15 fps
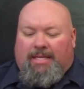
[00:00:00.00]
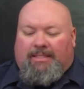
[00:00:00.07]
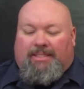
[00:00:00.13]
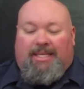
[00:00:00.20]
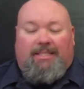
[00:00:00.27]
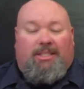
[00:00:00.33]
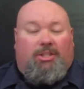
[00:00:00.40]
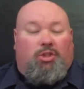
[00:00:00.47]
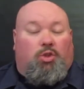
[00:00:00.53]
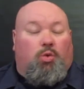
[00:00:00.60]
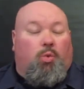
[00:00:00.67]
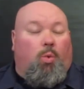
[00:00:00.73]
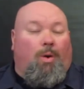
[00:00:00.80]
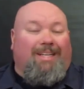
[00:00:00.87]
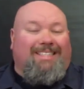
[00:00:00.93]
Season
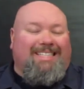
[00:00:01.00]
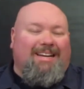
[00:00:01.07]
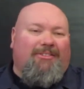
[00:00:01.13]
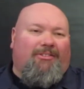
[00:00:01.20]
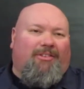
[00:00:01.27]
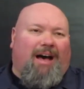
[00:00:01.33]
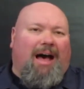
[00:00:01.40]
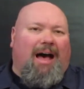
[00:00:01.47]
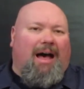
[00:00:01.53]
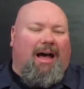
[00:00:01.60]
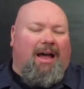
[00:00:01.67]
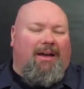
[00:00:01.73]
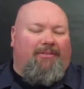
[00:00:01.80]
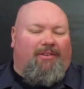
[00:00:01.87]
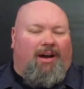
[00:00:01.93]

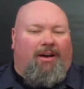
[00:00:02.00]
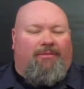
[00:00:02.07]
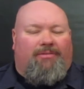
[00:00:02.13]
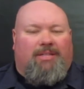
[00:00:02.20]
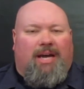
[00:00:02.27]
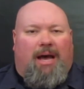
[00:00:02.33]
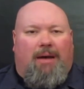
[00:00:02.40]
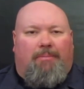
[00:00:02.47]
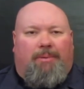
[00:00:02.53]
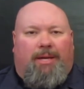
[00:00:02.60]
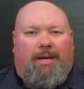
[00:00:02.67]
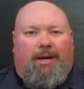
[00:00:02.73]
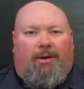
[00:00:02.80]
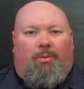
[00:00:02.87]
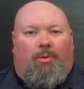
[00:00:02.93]
25 of Top
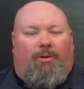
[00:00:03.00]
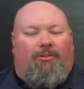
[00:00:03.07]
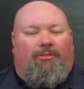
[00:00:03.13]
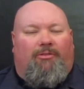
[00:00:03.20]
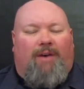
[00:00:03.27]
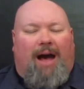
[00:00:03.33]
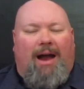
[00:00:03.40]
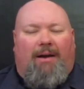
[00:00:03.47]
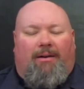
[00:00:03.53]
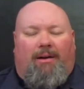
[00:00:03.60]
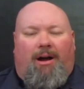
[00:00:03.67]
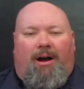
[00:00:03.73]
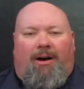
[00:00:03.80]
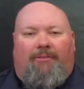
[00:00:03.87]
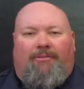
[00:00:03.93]
Gear will
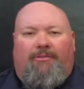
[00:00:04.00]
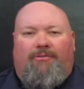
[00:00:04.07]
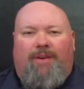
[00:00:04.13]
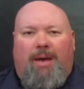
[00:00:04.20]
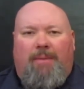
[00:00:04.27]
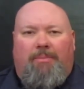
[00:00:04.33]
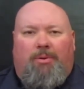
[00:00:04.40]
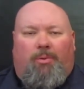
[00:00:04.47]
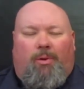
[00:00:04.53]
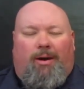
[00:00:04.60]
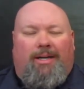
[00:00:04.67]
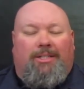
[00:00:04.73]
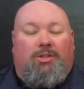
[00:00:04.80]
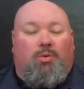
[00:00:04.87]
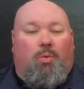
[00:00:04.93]
fire off
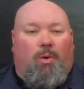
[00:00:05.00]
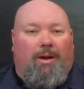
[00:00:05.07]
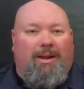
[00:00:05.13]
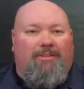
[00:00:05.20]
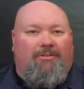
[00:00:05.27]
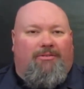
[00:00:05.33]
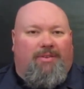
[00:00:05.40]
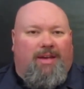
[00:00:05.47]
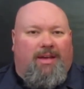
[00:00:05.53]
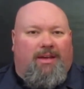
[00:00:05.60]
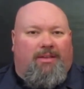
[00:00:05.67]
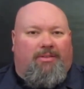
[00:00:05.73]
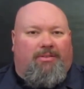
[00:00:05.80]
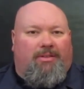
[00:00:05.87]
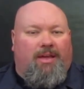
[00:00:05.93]
February
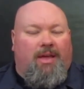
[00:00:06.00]
25th